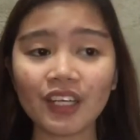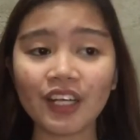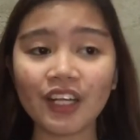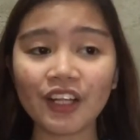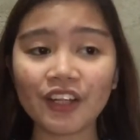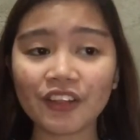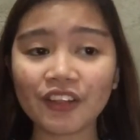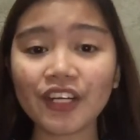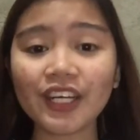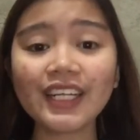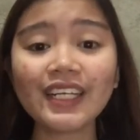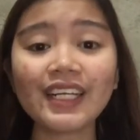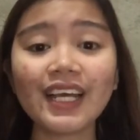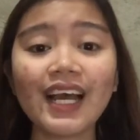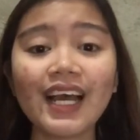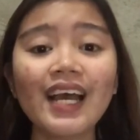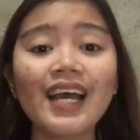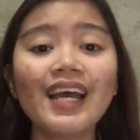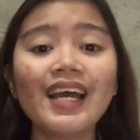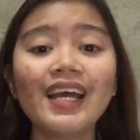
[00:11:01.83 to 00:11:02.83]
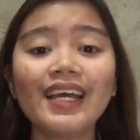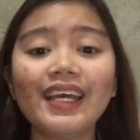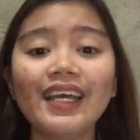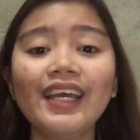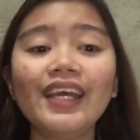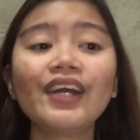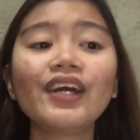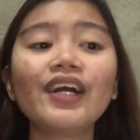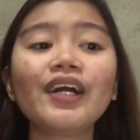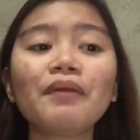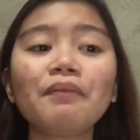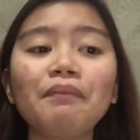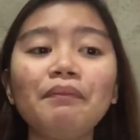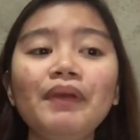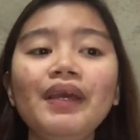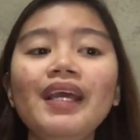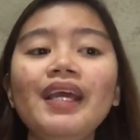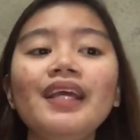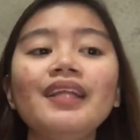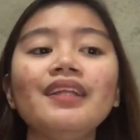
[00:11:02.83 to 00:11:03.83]
Third,
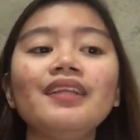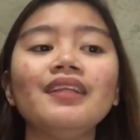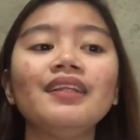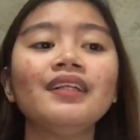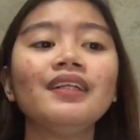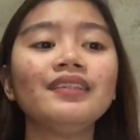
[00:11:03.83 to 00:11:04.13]
ERP